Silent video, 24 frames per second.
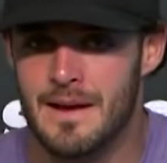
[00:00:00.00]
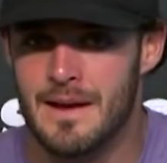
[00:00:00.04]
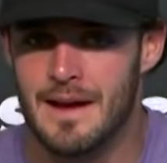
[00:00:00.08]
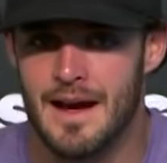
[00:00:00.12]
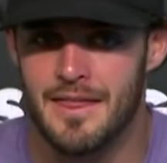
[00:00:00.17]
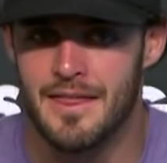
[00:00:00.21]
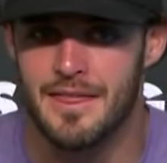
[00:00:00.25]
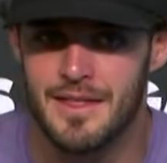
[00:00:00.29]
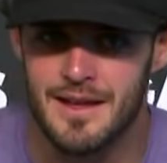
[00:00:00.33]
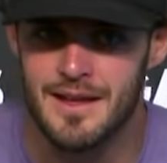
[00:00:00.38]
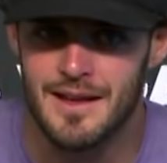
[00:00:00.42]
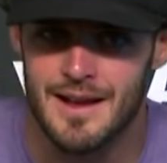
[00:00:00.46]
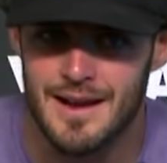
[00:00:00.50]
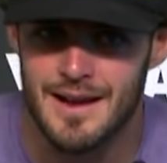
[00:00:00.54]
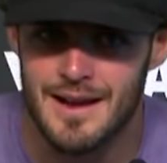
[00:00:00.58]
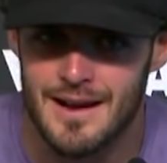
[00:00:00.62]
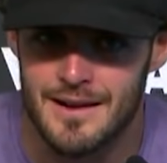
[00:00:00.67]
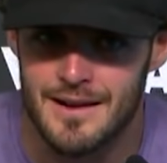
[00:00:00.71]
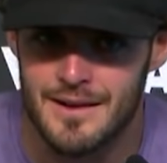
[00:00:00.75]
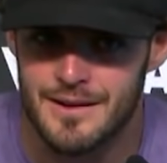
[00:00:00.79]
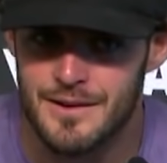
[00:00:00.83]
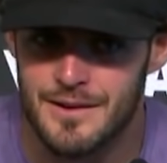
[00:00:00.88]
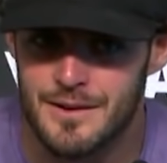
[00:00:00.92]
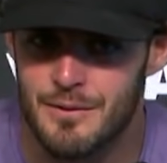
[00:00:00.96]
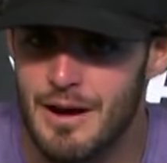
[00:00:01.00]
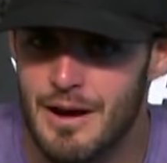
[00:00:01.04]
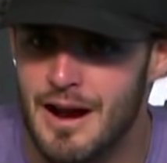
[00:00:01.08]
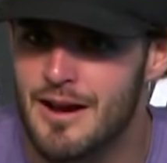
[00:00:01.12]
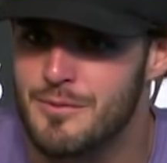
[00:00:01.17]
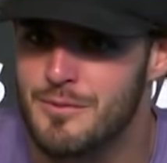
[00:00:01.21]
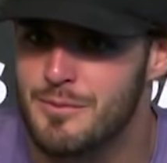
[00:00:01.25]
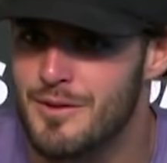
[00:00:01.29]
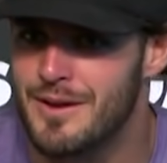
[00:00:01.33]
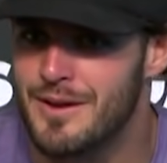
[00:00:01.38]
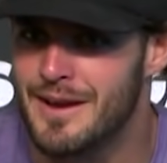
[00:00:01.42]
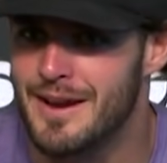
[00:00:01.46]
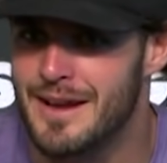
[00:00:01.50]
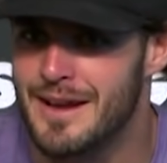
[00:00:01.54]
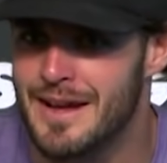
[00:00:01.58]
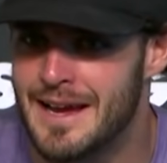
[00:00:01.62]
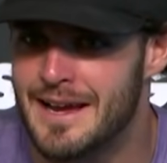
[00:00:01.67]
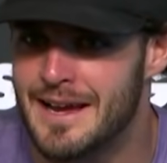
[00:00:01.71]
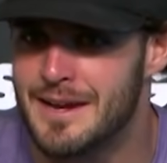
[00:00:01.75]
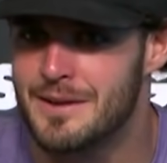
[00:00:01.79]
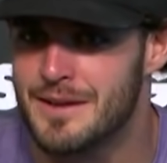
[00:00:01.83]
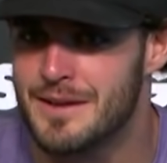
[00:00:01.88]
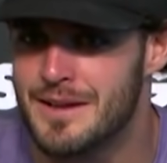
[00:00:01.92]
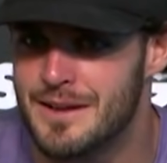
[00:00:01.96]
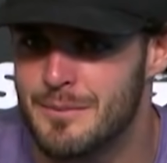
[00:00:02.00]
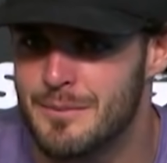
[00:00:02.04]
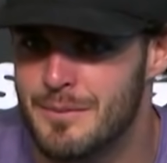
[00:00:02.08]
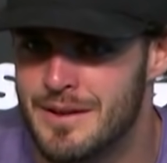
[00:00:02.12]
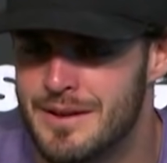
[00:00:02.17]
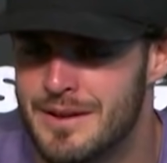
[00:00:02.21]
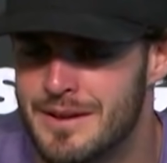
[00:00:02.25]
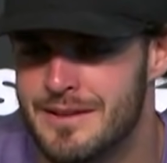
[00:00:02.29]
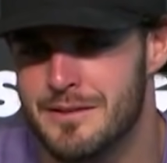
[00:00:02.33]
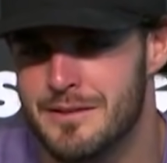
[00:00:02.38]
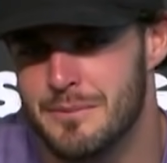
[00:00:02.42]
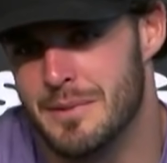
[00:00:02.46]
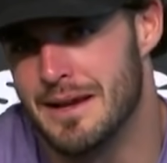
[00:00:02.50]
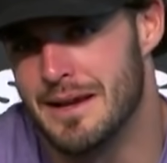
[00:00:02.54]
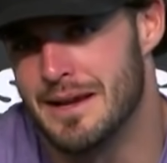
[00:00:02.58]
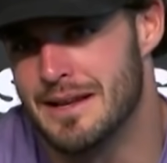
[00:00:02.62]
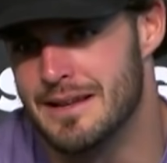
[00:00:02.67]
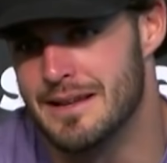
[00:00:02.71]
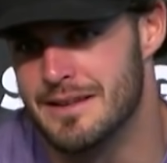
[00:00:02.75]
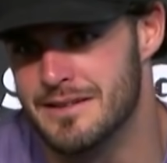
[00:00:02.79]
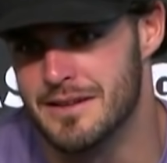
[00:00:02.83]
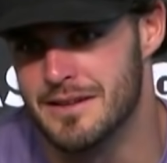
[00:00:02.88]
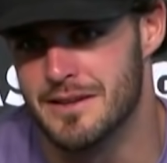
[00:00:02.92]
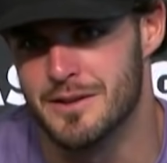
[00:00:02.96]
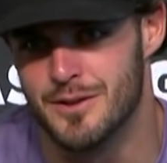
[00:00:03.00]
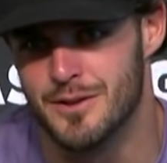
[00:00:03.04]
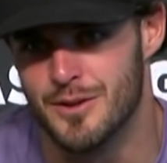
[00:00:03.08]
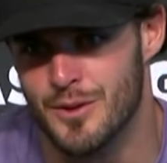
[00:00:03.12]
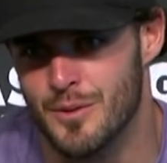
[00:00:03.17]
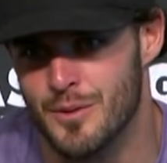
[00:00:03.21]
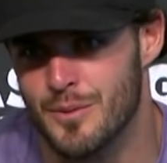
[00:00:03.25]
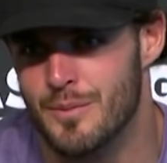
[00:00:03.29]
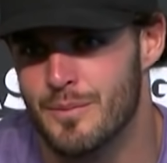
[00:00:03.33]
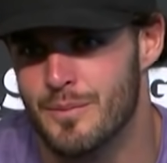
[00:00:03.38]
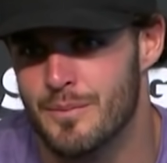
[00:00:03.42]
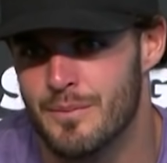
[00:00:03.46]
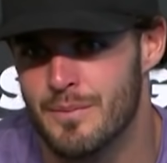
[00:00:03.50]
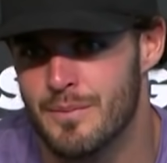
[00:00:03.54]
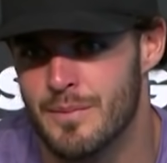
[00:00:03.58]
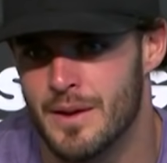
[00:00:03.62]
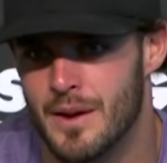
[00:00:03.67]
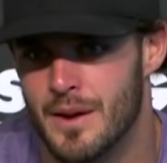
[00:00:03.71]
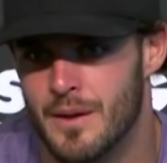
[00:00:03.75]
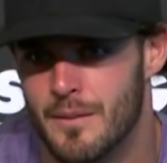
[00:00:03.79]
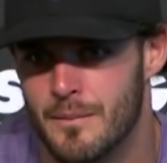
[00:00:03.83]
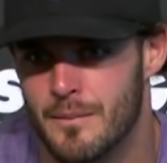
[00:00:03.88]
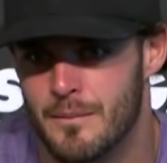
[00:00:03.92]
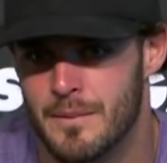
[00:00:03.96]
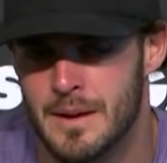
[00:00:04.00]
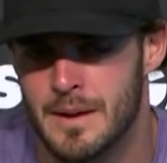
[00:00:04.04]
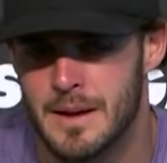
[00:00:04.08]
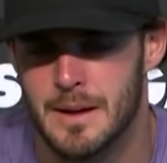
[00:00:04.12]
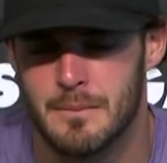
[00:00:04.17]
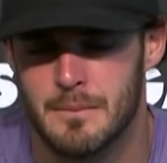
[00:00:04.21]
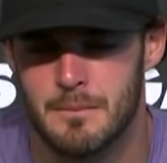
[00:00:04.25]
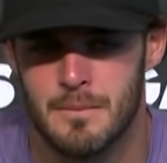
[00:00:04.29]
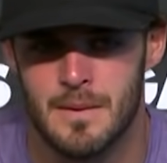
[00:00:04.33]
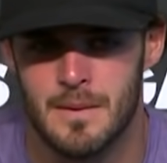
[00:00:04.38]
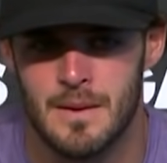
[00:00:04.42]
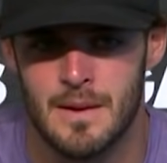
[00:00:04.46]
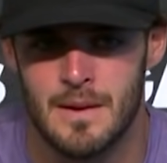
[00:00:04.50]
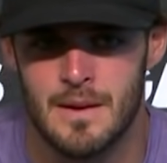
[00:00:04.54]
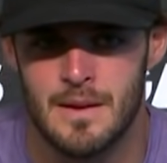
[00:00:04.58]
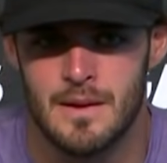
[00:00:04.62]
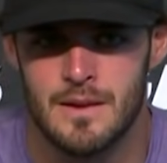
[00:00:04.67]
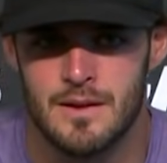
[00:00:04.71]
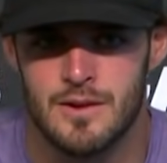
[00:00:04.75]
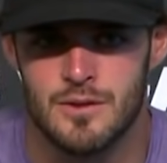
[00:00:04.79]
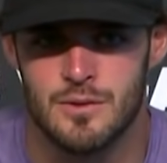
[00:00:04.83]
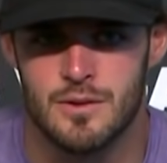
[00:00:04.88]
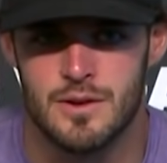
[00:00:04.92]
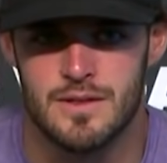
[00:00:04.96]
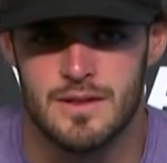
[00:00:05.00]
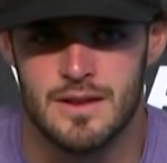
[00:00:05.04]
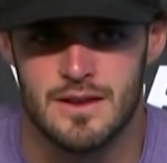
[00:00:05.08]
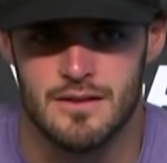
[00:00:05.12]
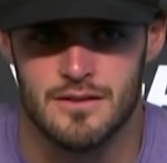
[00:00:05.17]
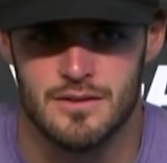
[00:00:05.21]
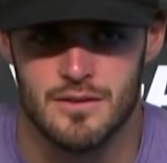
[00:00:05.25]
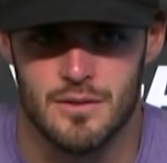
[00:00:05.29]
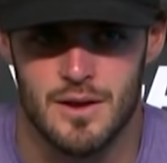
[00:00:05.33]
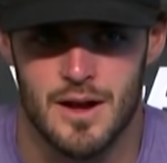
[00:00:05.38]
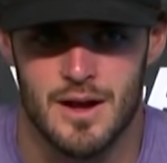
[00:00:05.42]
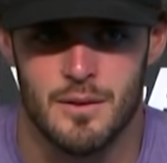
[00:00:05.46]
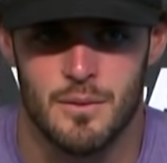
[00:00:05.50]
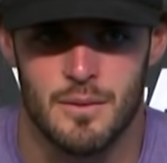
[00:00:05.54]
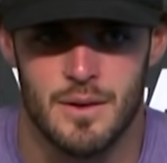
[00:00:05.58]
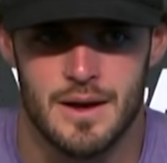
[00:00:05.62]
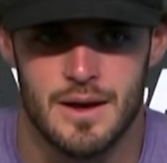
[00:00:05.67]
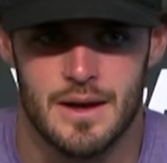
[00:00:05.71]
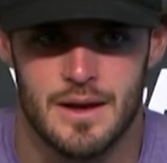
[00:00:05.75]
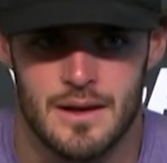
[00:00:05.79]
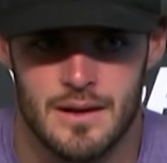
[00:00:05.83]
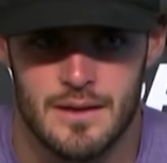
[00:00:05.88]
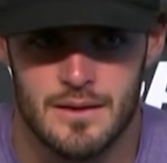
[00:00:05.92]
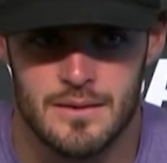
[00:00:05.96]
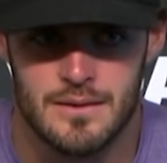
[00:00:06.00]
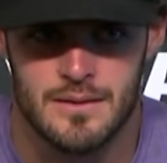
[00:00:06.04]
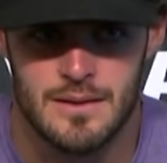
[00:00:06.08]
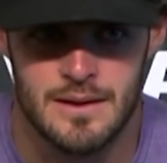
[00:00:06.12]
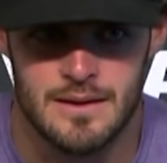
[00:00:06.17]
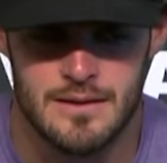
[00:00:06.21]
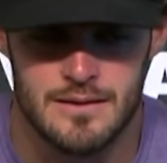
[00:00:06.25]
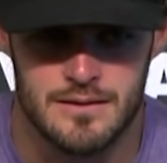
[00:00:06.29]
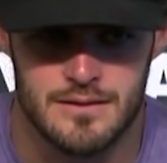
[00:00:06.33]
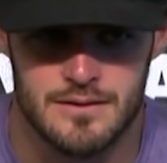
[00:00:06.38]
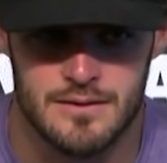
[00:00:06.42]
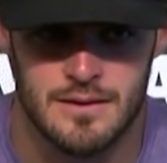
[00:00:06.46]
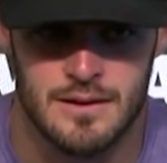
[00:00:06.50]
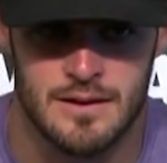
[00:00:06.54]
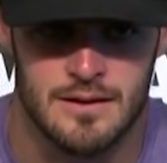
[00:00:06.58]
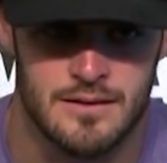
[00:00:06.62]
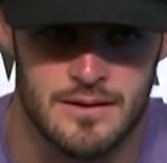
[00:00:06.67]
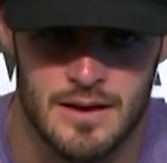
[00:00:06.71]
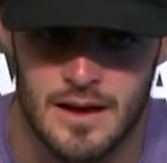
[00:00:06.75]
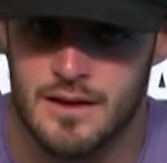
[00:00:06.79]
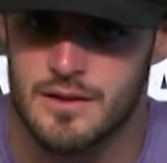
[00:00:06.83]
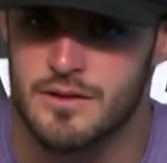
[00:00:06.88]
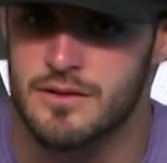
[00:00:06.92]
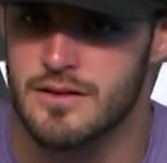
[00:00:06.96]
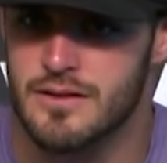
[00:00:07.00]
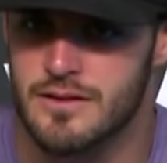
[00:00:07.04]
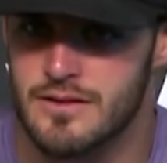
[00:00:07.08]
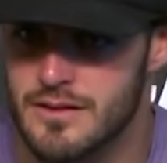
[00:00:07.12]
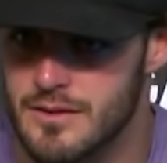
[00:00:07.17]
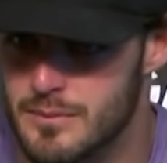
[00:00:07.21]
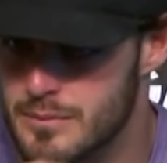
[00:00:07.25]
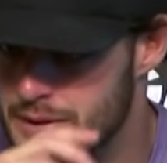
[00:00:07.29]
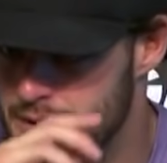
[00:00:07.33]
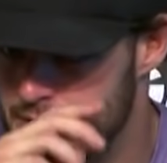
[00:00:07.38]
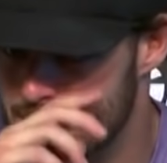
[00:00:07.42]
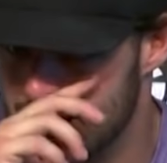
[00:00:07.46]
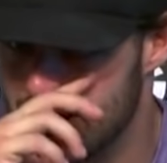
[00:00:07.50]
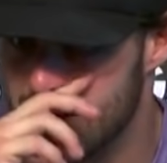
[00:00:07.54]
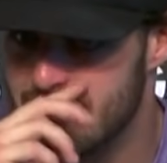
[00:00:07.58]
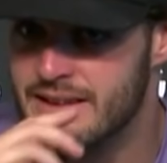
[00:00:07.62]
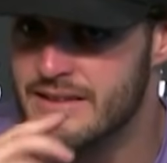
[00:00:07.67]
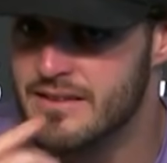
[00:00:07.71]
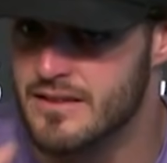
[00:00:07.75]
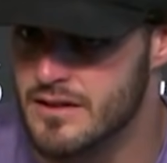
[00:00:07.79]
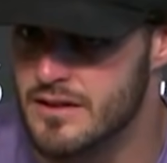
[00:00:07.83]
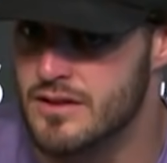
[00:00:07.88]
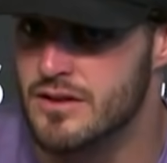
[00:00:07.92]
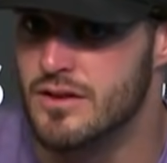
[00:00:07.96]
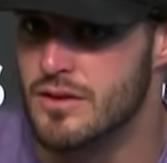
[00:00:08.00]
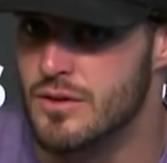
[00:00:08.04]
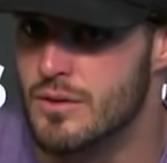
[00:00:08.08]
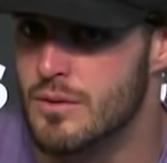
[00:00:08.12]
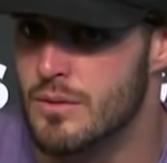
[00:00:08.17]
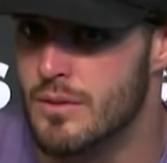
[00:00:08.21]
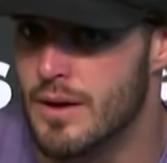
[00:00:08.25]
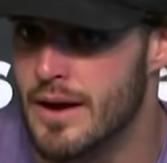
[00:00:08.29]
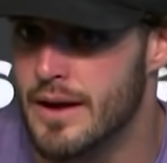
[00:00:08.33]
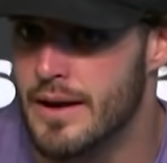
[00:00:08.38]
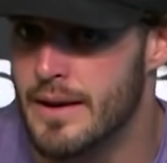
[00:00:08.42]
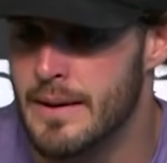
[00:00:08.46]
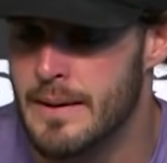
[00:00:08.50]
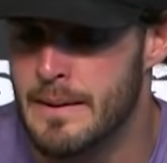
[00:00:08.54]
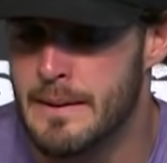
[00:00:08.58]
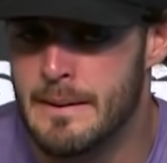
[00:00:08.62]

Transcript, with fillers: I think I got a good grasp on how to handle it, but it doesn't make it easy to do. You know, um, doing things the right way is it sounds easy, but it's not easy to do, right?